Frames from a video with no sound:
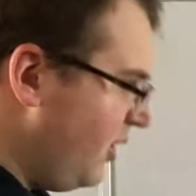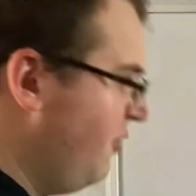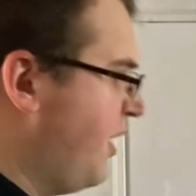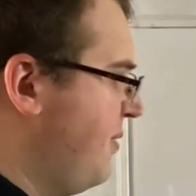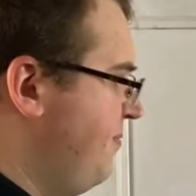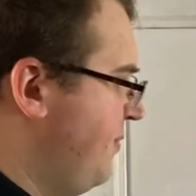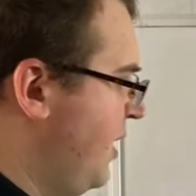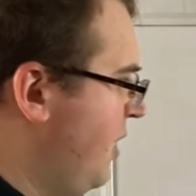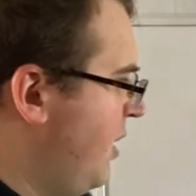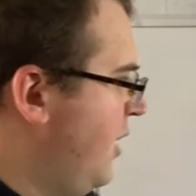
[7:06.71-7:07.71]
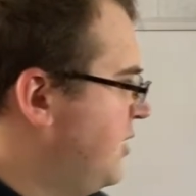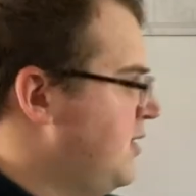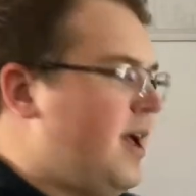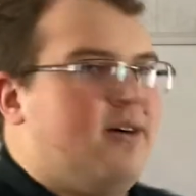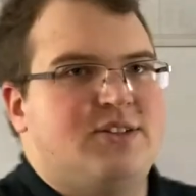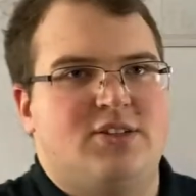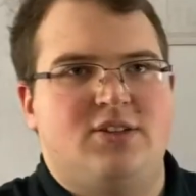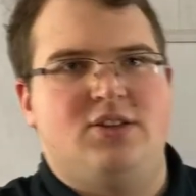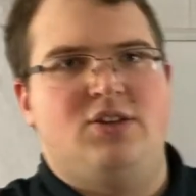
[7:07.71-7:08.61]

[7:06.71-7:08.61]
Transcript: right? So now this